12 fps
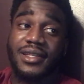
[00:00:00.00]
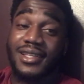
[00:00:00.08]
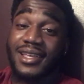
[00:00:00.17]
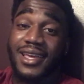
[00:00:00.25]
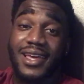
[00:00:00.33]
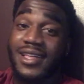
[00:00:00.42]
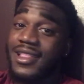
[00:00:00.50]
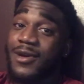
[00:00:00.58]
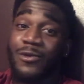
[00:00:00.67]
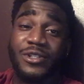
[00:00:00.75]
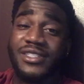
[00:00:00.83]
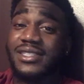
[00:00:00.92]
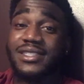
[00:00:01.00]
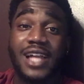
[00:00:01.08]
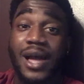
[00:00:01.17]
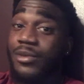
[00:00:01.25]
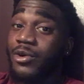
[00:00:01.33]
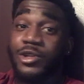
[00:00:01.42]
yeah, like we just
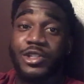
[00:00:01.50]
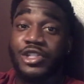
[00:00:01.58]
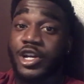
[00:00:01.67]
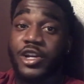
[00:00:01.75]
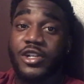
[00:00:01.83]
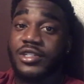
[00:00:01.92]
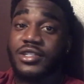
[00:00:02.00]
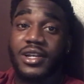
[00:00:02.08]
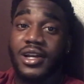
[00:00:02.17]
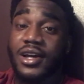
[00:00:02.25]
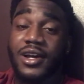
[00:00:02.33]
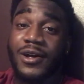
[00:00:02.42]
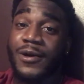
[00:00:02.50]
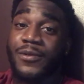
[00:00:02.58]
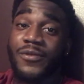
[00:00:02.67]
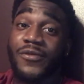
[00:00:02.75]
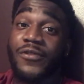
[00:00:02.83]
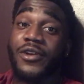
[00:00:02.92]
stopped going to church
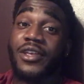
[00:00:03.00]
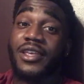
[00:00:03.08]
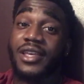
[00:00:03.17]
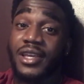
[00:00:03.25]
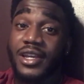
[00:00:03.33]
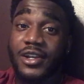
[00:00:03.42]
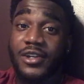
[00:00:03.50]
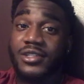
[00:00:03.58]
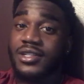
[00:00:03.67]
for years.